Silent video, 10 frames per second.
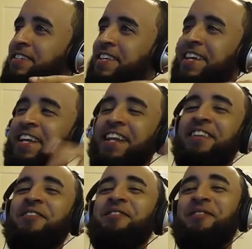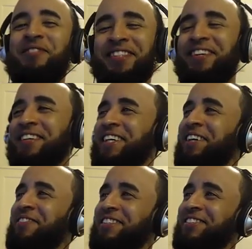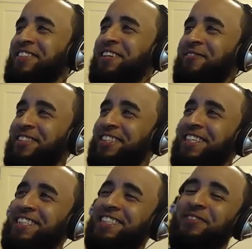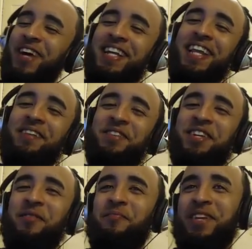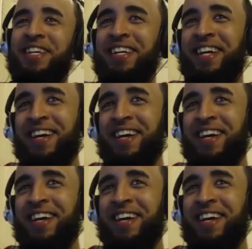See, and I knew you was gonna come with some different shit just by naming your beat